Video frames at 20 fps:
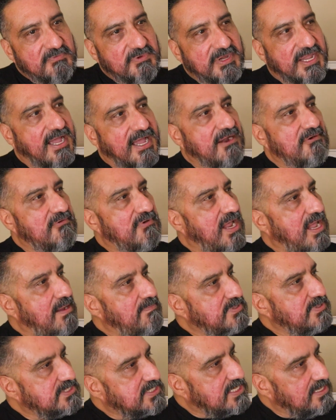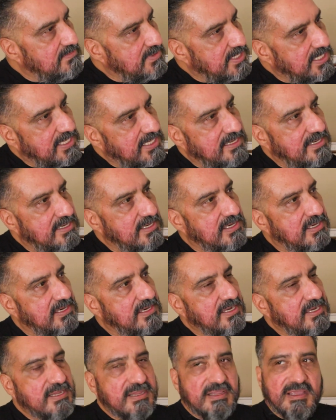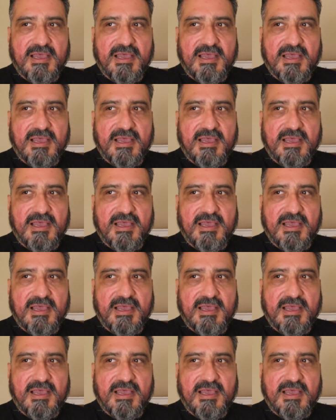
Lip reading: We got rappers coming here.